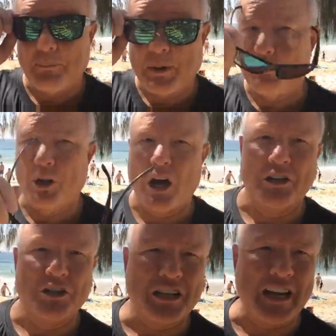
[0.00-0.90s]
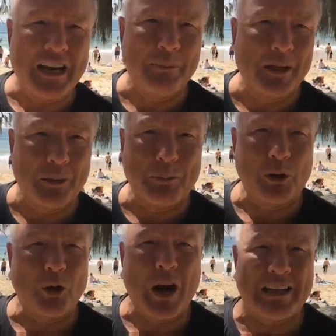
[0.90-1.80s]
people on your team that are
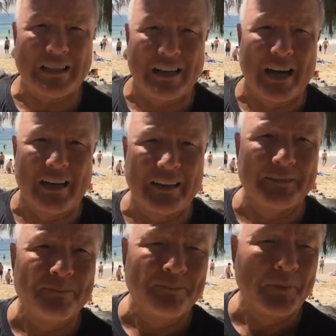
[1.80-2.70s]
procrastinating,